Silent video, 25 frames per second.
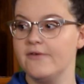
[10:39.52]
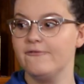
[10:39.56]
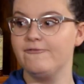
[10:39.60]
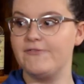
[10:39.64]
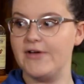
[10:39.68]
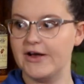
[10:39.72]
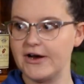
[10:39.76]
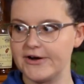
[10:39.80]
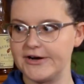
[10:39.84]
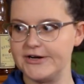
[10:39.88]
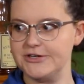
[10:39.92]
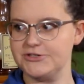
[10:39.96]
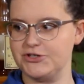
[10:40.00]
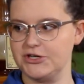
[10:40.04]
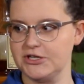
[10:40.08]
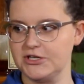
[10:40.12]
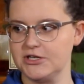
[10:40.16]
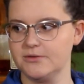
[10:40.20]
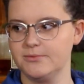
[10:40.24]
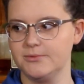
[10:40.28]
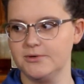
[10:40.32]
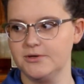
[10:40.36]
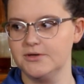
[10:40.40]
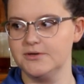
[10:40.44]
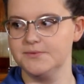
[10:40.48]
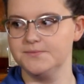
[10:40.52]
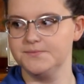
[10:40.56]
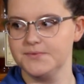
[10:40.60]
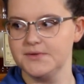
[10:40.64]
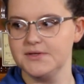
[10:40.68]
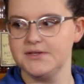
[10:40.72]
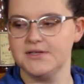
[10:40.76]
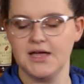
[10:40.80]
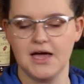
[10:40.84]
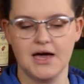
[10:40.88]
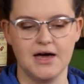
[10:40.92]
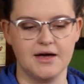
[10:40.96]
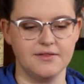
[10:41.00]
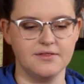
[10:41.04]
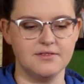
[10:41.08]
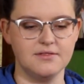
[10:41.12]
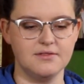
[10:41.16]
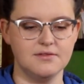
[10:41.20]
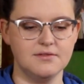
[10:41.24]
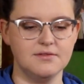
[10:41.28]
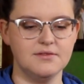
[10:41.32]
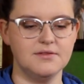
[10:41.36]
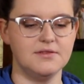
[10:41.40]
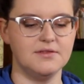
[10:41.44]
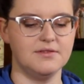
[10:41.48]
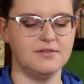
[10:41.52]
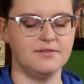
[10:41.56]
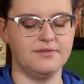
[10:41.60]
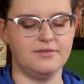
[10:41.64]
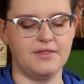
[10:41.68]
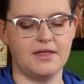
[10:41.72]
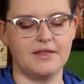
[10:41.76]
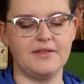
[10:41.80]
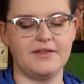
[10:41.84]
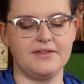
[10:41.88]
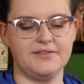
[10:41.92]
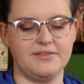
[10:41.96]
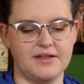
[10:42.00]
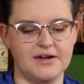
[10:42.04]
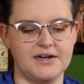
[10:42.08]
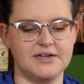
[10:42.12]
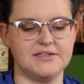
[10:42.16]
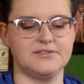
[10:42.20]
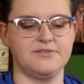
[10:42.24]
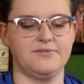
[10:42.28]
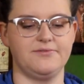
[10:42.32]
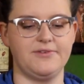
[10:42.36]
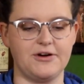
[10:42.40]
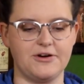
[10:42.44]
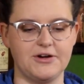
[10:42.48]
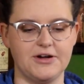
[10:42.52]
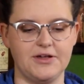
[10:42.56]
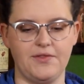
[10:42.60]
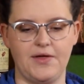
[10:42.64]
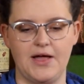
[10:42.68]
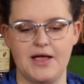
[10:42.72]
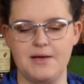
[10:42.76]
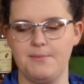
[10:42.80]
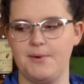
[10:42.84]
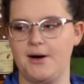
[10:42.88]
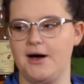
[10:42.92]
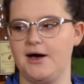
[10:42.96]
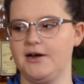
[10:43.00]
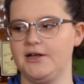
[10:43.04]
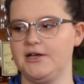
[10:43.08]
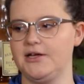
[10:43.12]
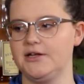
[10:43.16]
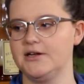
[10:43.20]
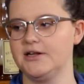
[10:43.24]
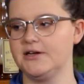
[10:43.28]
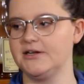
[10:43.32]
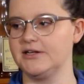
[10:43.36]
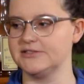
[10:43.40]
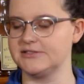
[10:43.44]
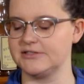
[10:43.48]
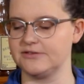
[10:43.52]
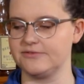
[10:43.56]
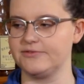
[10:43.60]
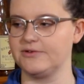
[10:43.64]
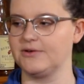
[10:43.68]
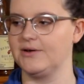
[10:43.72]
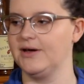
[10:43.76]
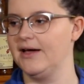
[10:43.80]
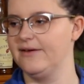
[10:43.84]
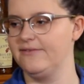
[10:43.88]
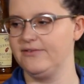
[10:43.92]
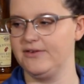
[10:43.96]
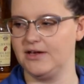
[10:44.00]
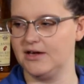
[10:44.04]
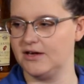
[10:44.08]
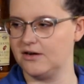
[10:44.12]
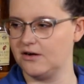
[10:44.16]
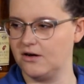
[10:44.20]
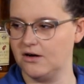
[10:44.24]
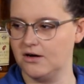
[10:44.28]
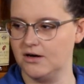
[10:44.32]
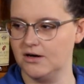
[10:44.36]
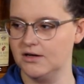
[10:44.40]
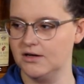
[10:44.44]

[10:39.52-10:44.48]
Very drinkable. Yeah. I like that it's very light bodied. It doesn't feel heavy at all.